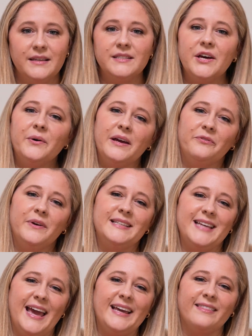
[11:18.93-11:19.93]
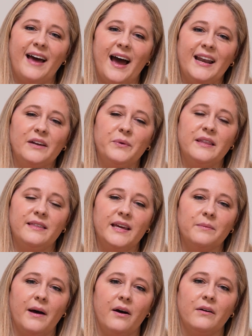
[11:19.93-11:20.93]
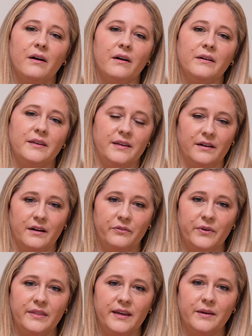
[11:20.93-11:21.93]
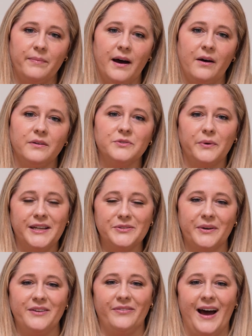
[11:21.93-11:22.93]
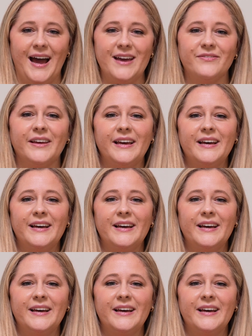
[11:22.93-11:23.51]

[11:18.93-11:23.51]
So if we take that and we think about our year, if we think about 2025,